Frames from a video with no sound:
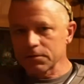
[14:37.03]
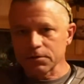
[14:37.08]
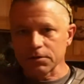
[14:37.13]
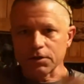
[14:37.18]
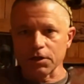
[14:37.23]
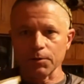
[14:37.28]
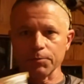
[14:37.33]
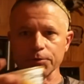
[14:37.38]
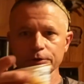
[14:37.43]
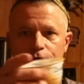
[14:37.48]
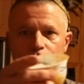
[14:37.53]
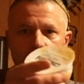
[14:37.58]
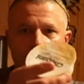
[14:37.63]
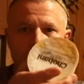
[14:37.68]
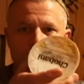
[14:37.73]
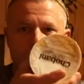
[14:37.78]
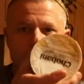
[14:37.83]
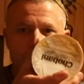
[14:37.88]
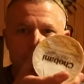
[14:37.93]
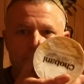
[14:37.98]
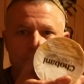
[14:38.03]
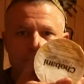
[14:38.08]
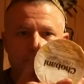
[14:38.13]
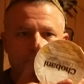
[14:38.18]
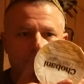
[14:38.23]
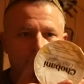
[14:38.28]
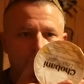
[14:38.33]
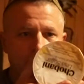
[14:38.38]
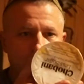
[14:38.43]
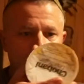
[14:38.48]
couple yogurts,
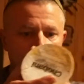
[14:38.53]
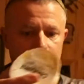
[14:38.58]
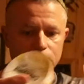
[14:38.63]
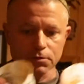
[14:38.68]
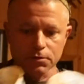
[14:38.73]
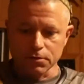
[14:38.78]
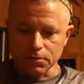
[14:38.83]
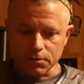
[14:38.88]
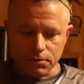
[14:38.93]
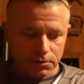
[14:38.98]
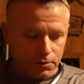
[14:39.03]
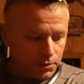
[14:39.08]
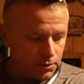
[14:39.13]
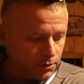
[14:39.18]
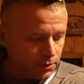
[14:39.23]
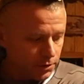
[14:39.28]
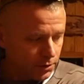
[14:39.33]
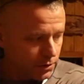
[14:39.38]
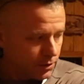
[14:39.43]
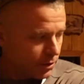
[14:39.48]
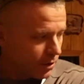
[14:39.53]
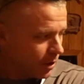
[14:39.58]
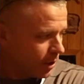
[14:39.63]
and then